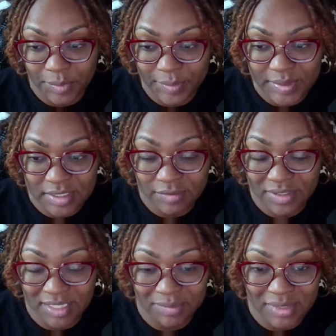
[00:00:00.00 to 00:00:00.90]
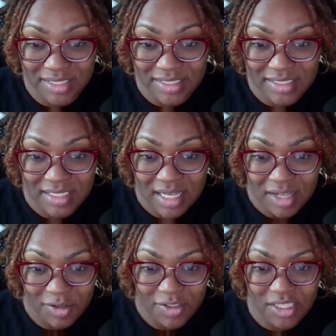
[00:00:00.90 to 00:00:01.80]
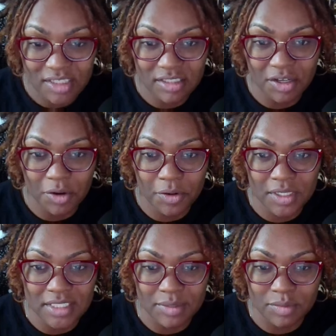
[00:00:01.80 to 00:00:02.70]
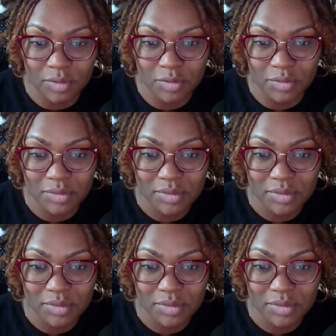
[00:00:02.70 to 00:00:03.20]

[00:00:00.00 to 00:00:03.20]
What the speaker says: Maybe it's the resemblance. Lord Chainsaw, your order is absolute.